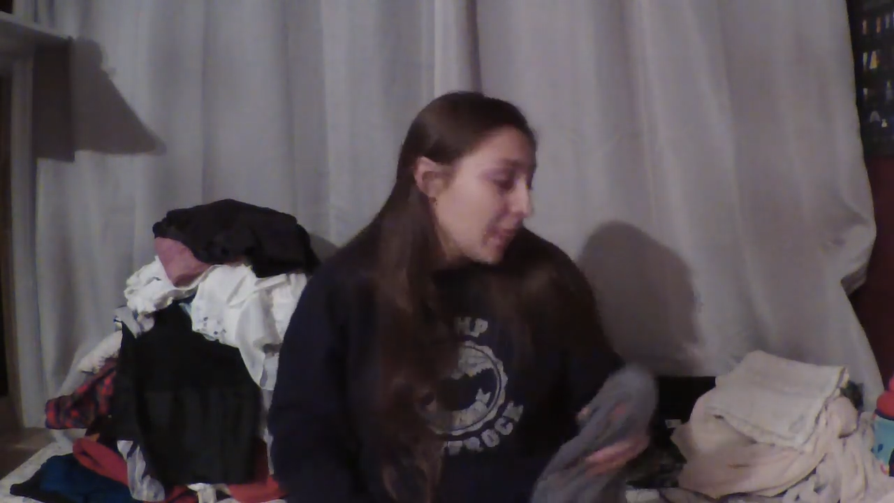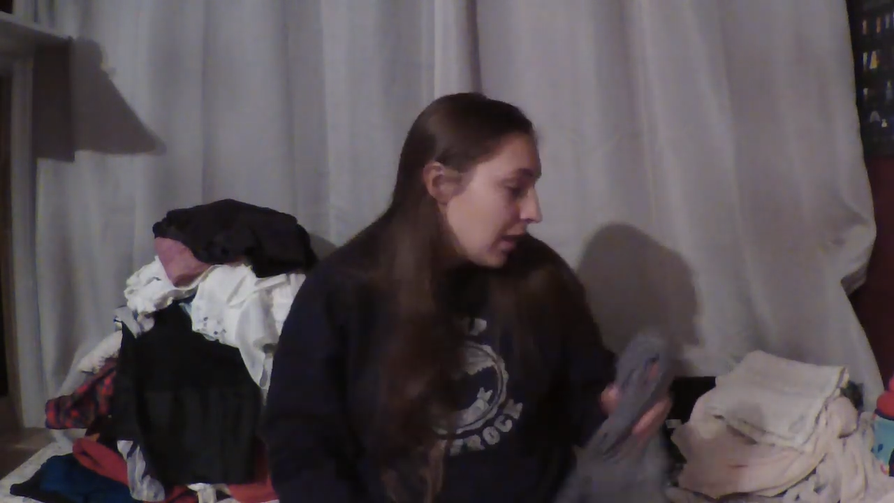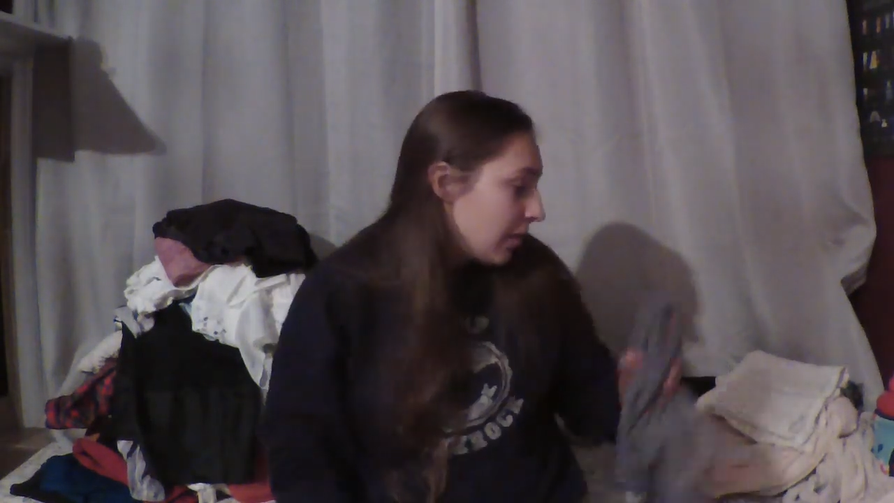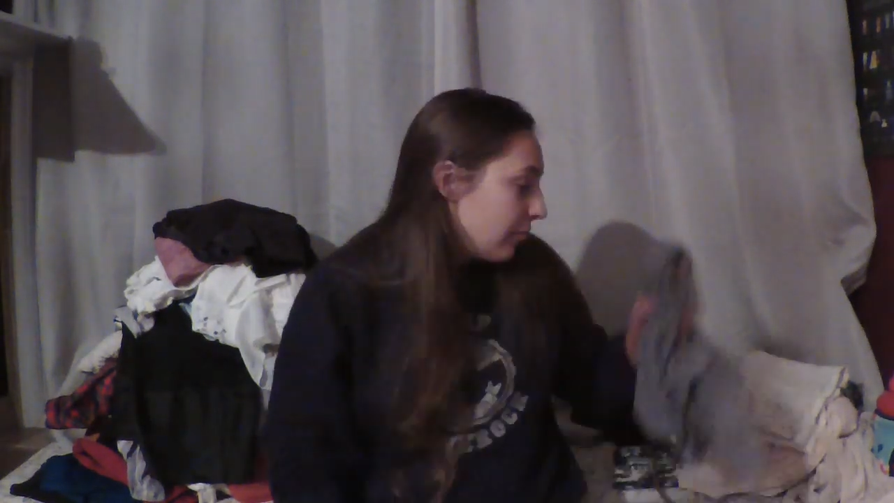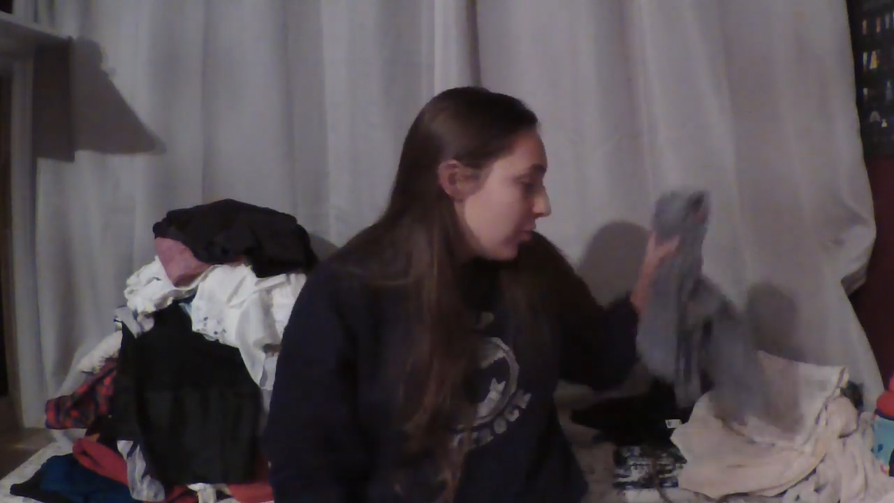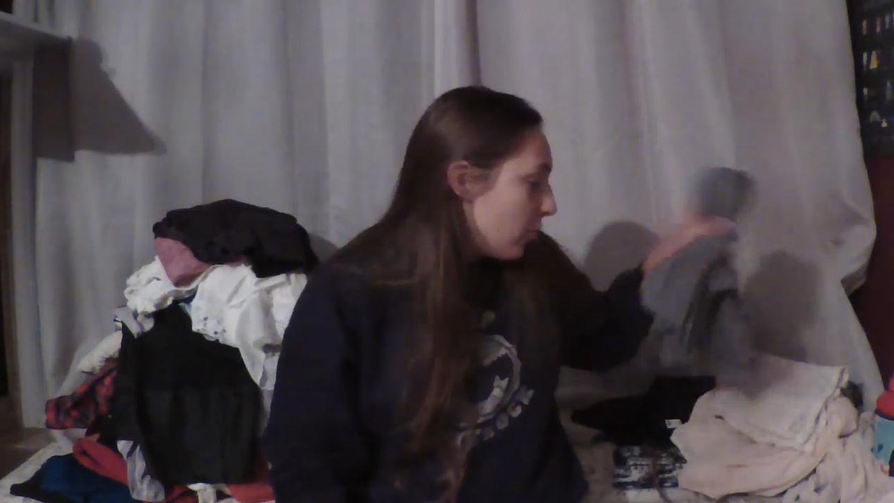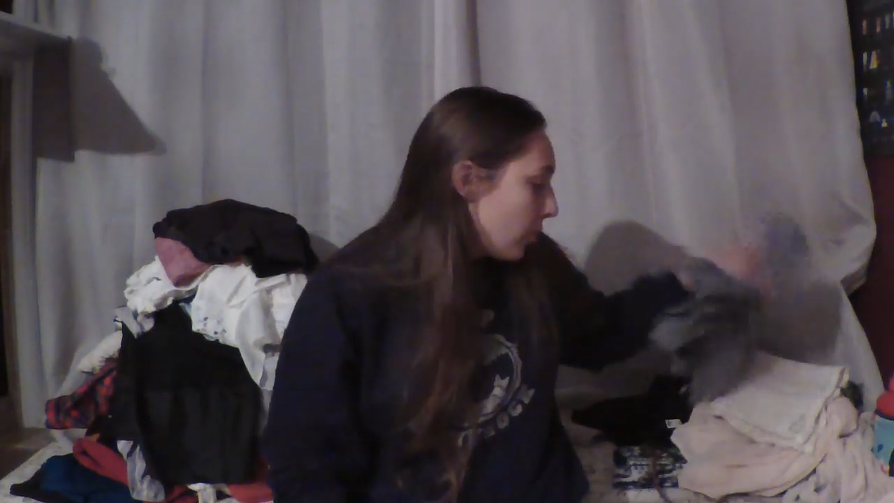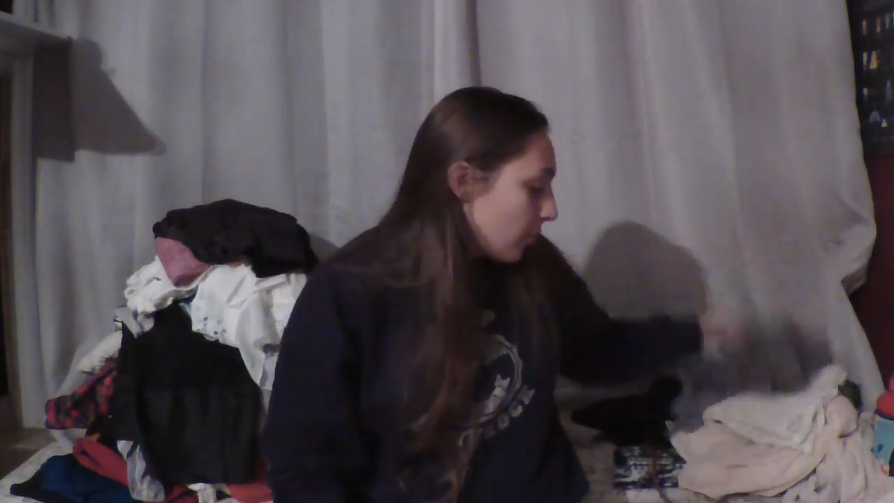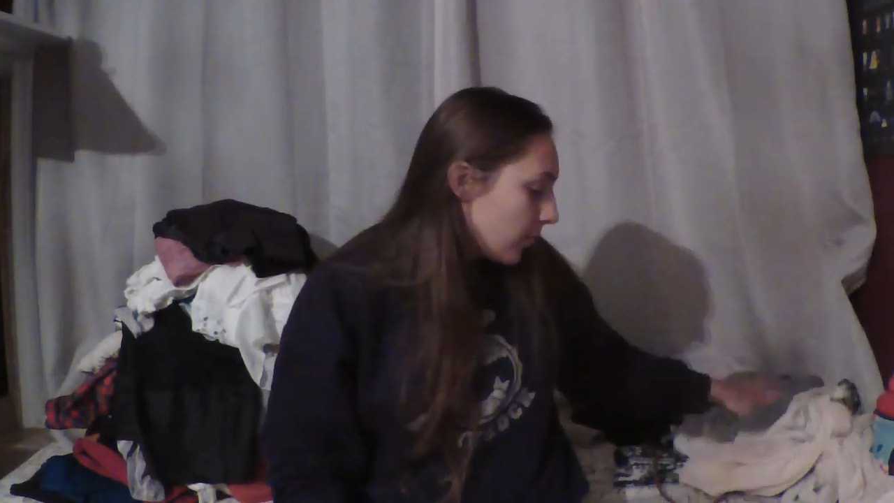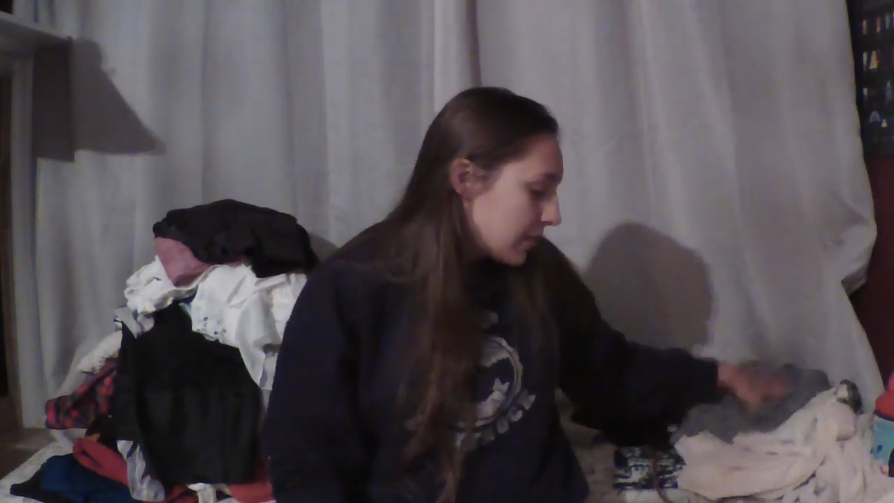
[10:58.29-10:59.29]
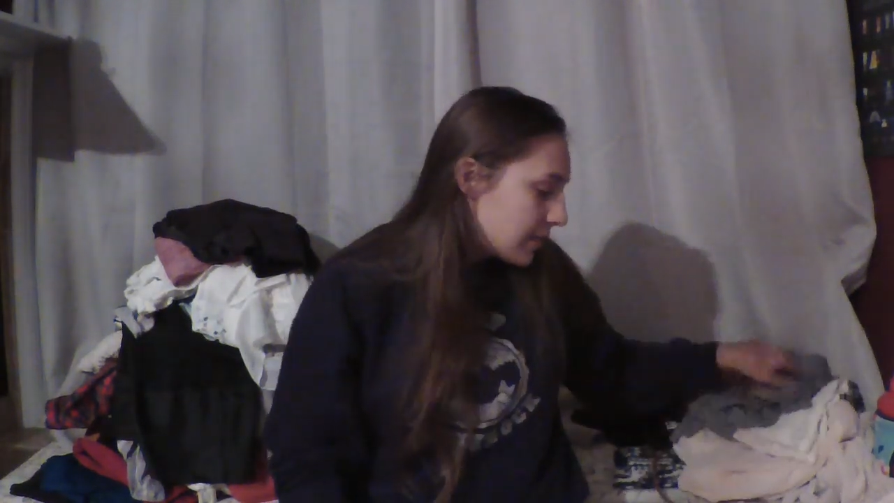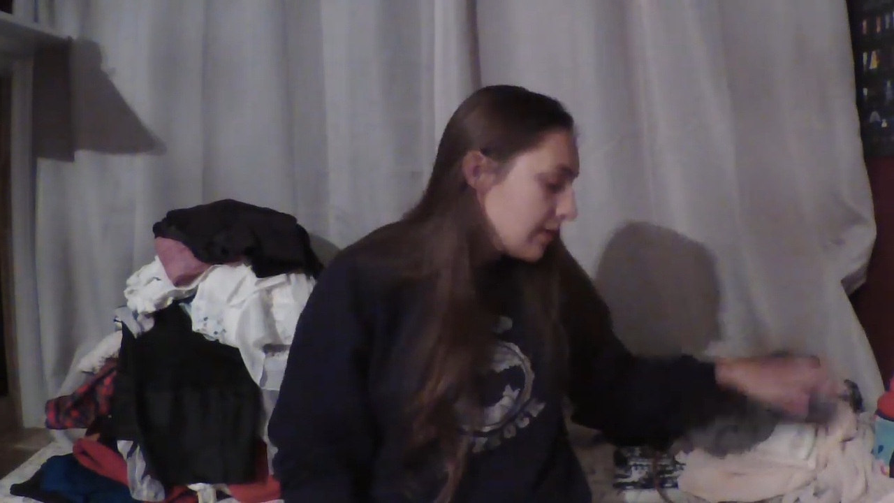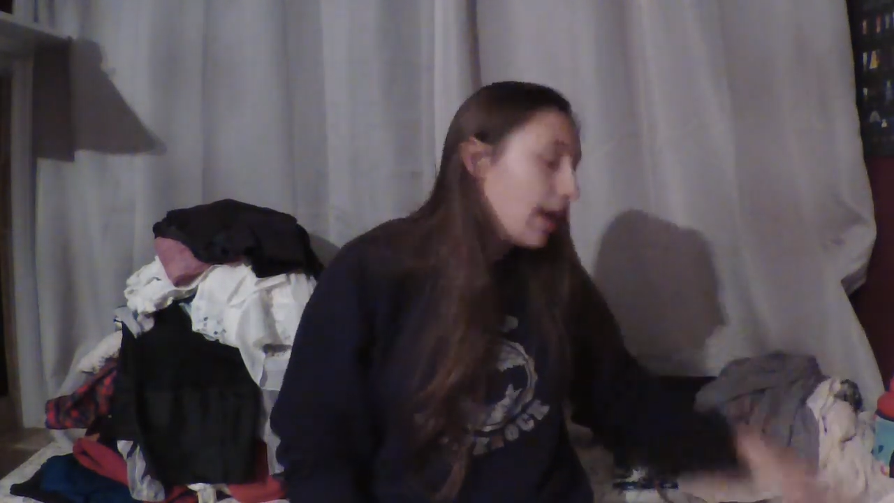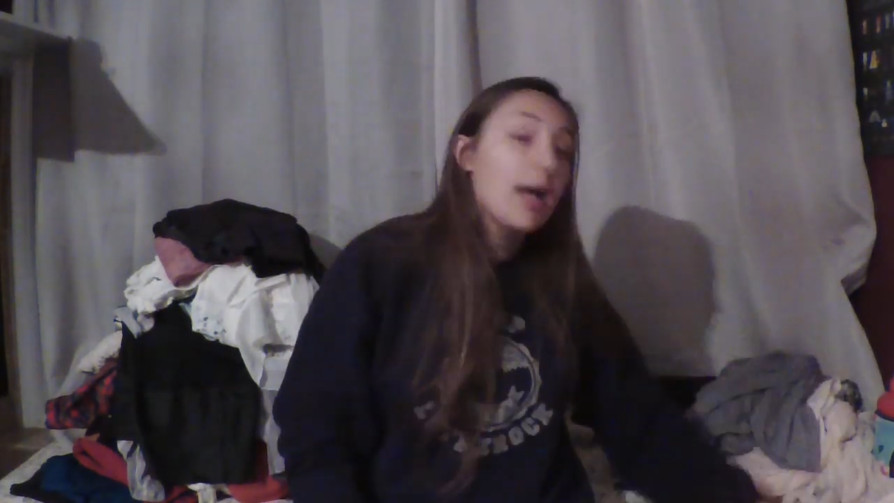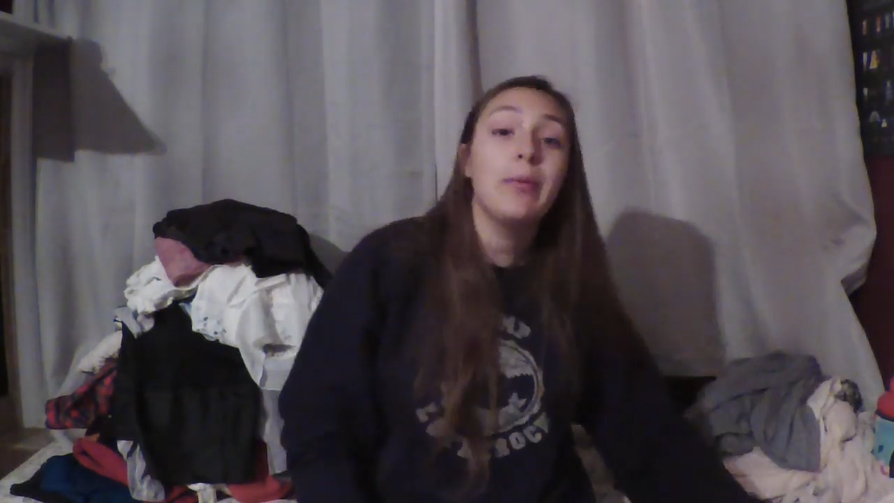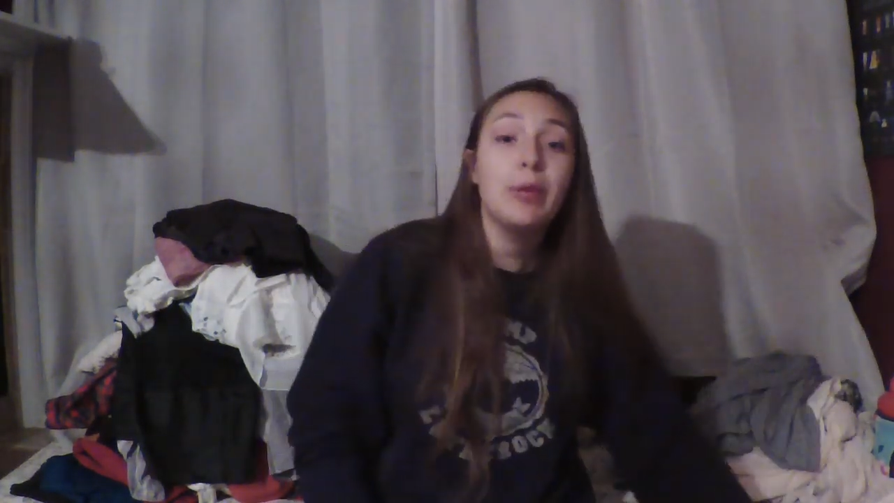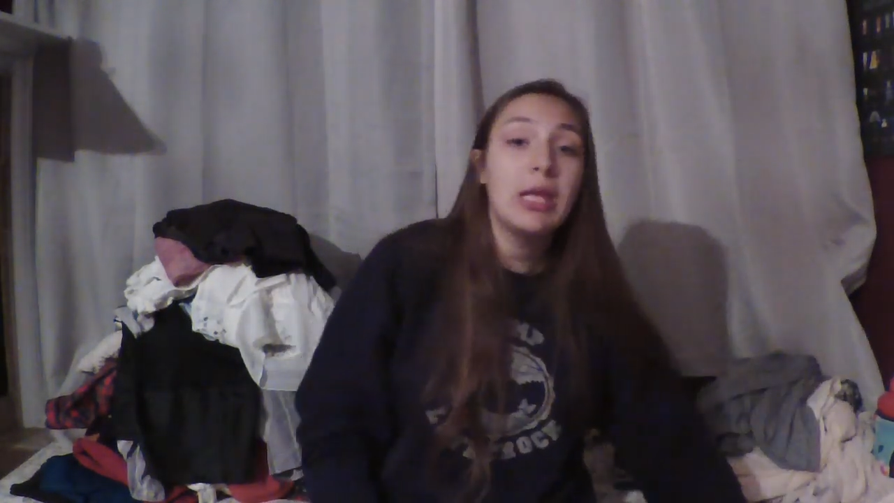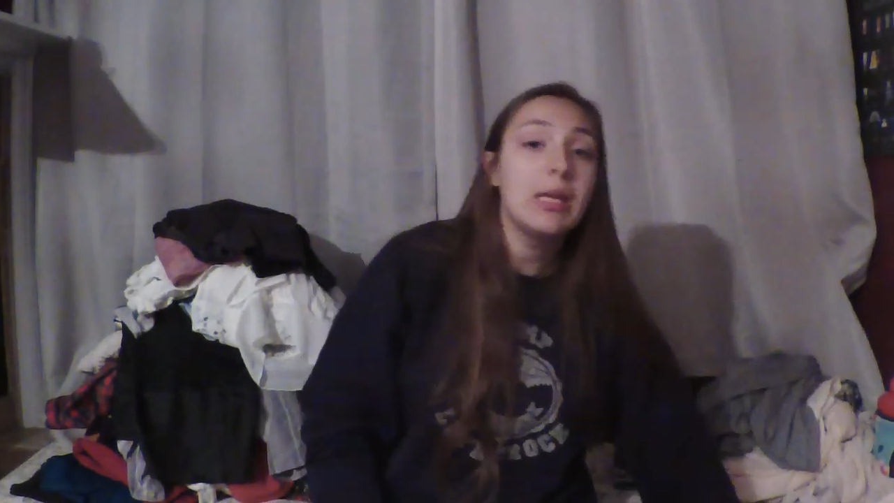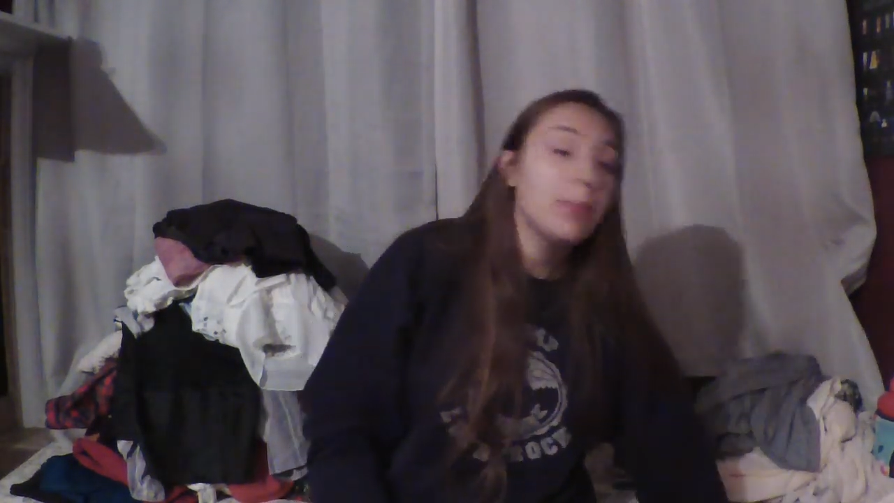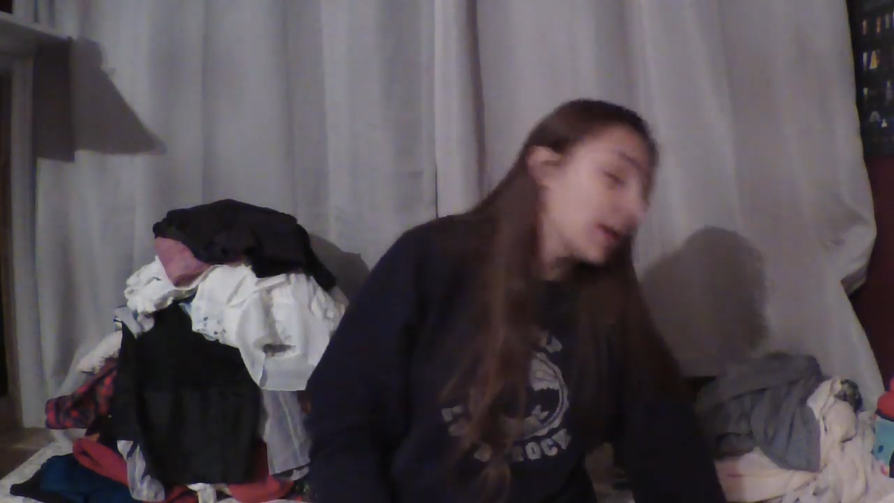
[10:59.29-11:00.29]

If no one wants it, I will keep